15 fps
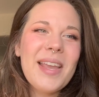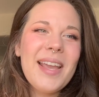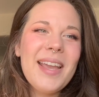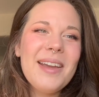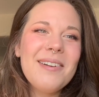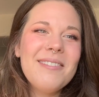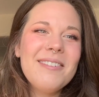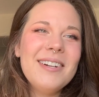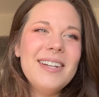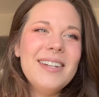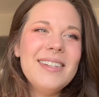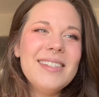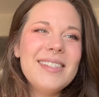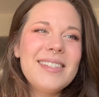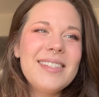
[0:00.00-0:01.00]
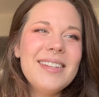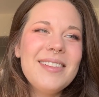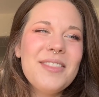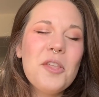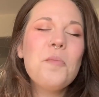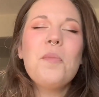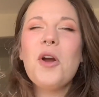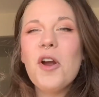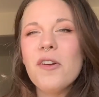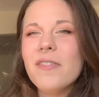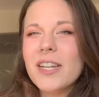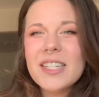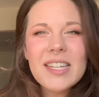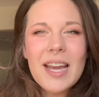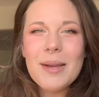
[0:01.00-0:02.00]
It was the
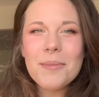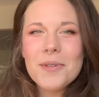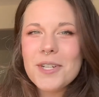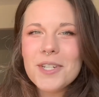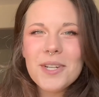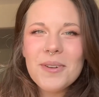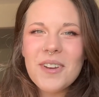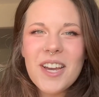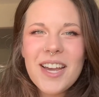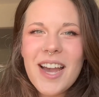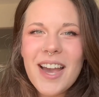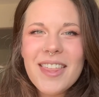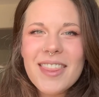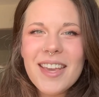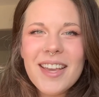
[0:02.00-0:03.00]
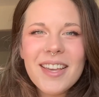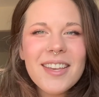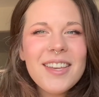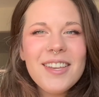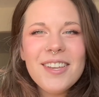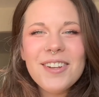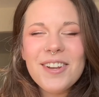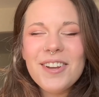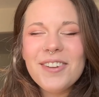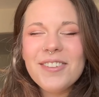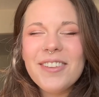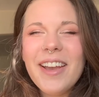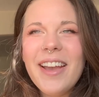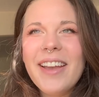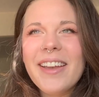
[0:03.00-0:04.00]
perfect time to do it, I think. You know,
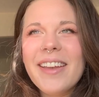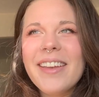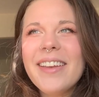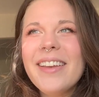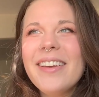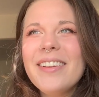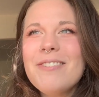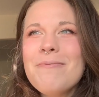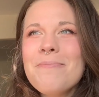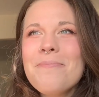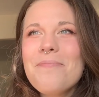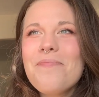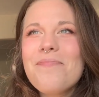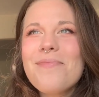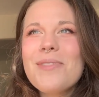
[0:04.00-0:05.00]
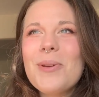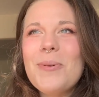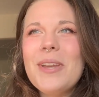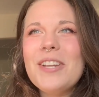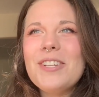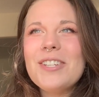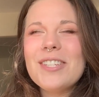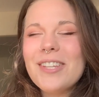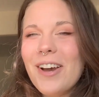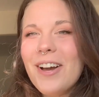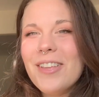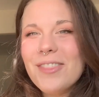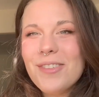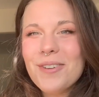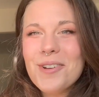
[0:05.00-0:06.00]
like we had just
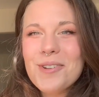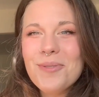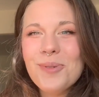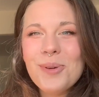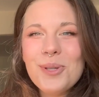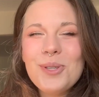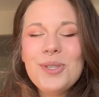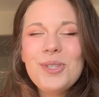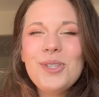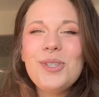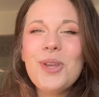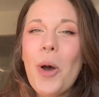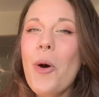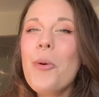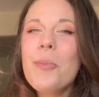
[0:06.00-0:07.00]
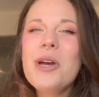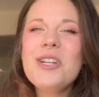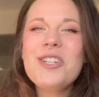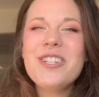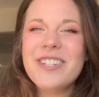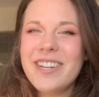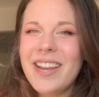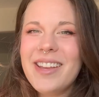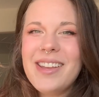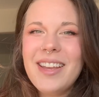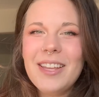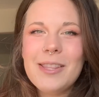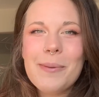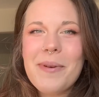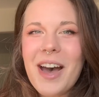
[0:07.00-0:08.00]
gotten through so much shit
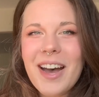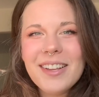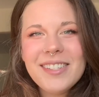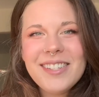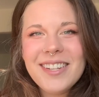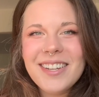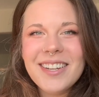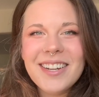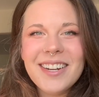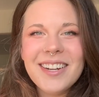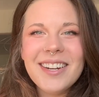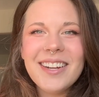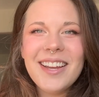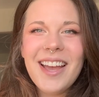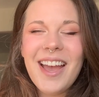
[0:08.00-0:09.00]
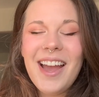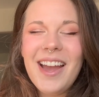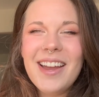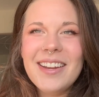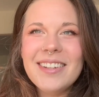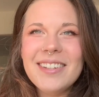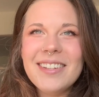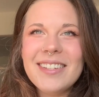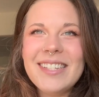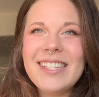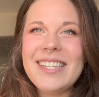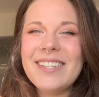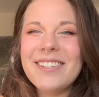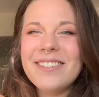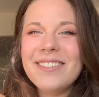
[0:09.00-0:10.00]
in the past year, and
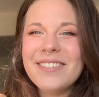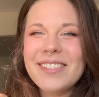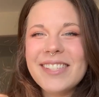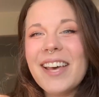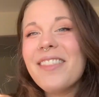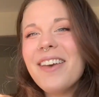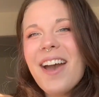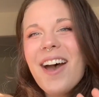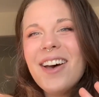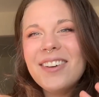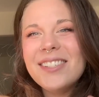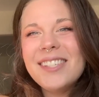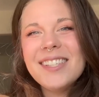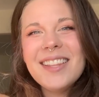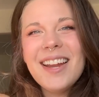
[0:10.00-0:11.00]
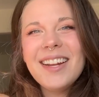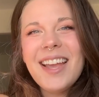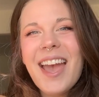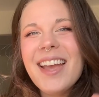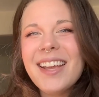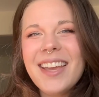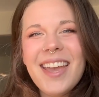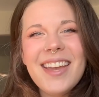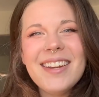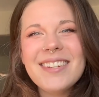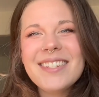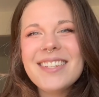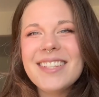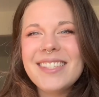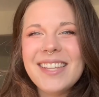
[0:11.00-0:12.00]
to sell the house and then get
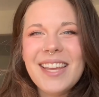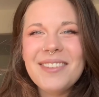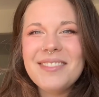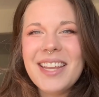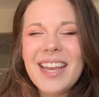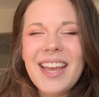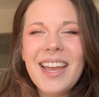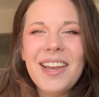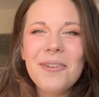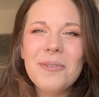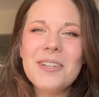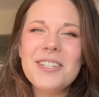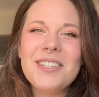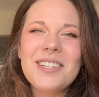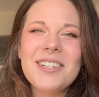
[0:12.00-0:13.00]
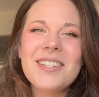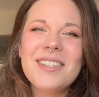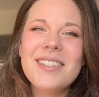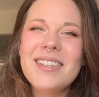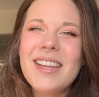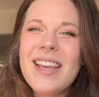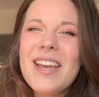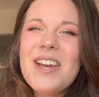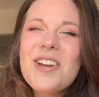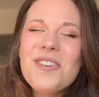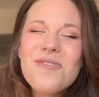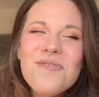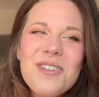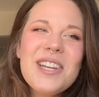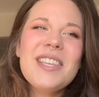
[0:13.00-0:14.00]
engaged the same day was just
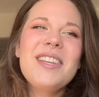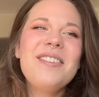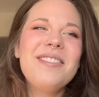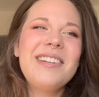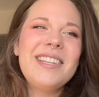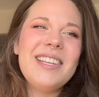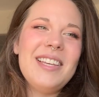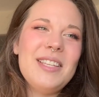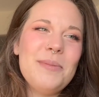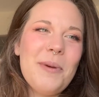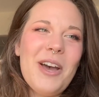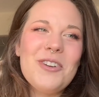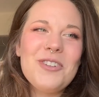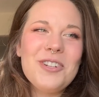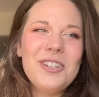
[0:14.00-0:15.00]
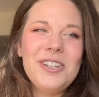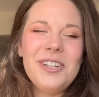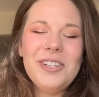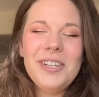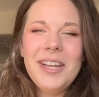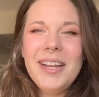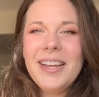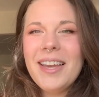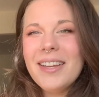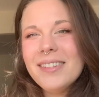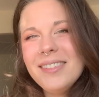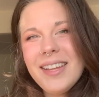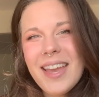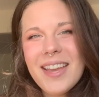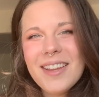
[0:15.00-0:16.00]
really, really special, and get
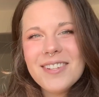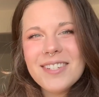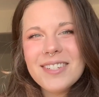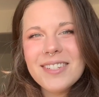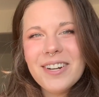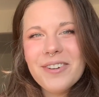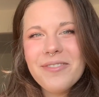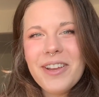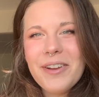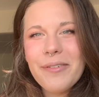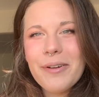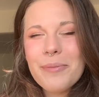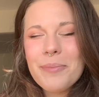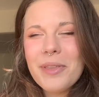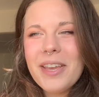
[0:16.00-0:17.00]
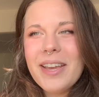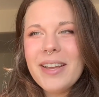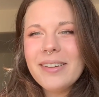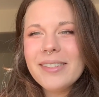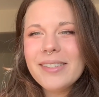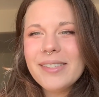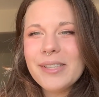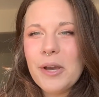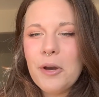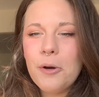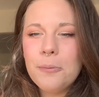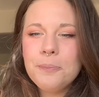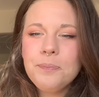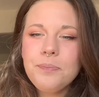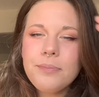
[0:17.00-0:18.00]
engaged in our favorite place. So
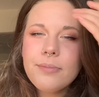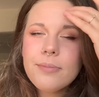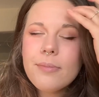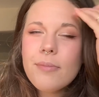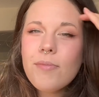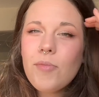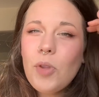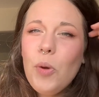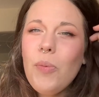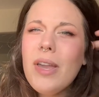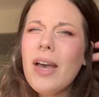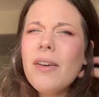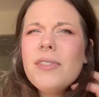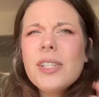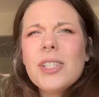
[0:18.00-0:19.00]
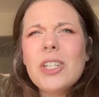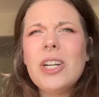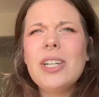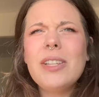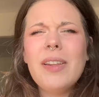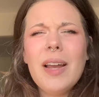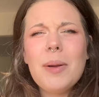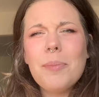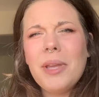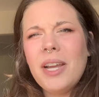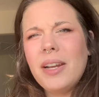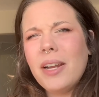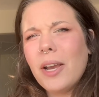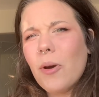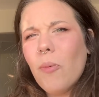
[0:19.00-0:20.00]
we haven't started like
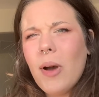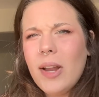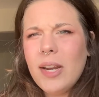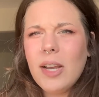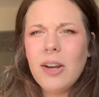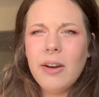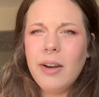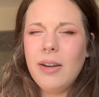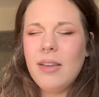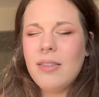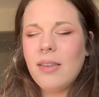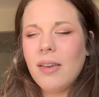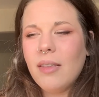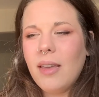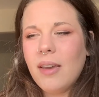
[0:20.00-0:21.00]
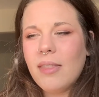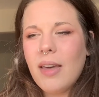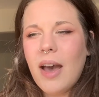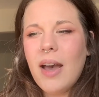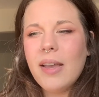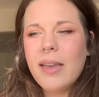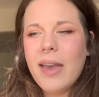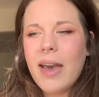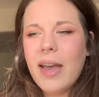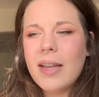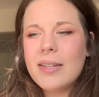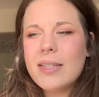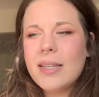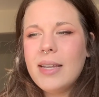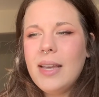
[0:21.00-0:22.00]
planning a wedding or anything like that
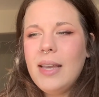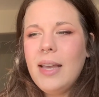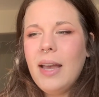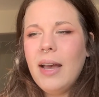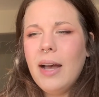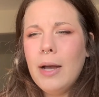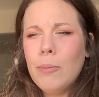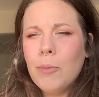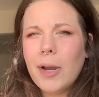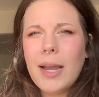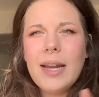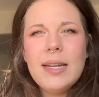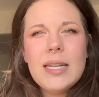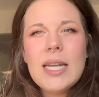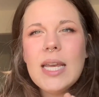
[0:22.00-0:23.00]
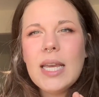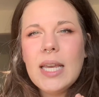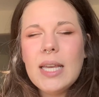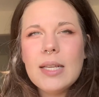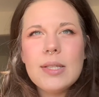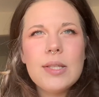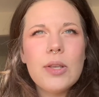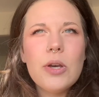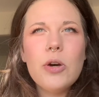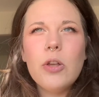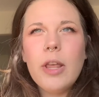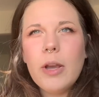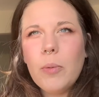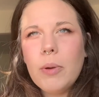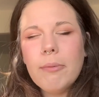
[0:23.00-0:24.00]
yet. We're kind of taking it slow.
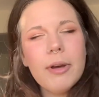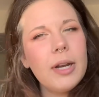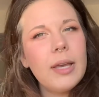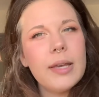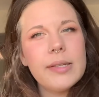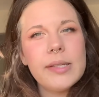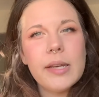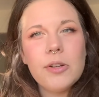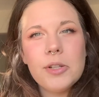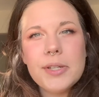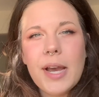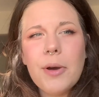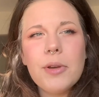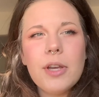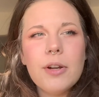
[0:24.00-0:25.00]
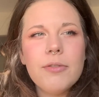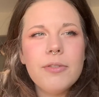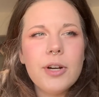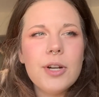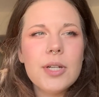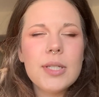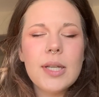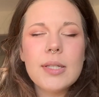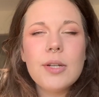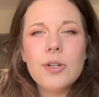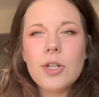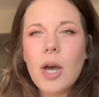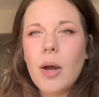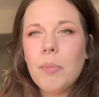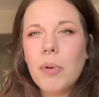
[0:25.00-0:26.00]
Like we want to get settled out here first. That's our
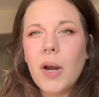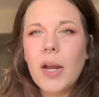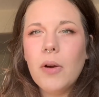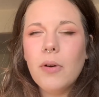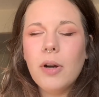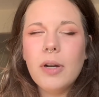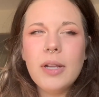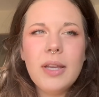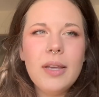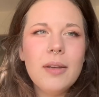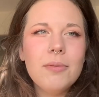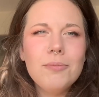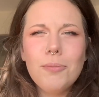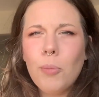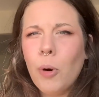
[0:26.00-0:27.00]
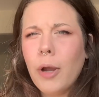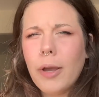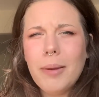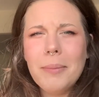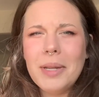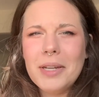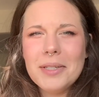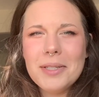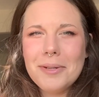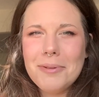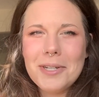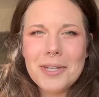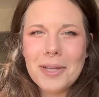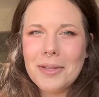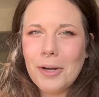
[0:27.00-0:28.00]
top priority. We're committed to
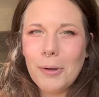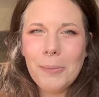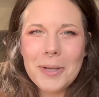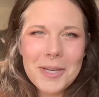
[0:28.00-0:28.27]
each other. We